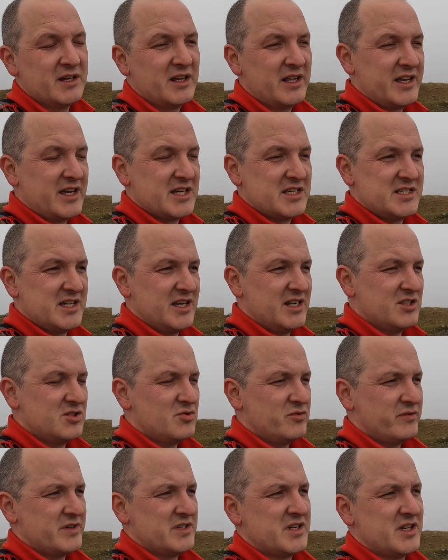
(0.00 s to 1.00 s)
Like I said, it's
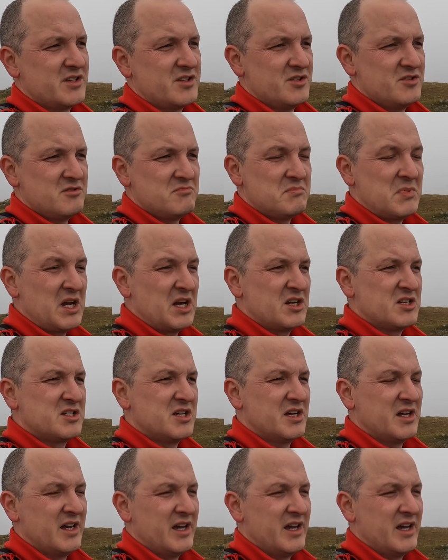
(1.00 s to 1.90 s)
over 600 metres,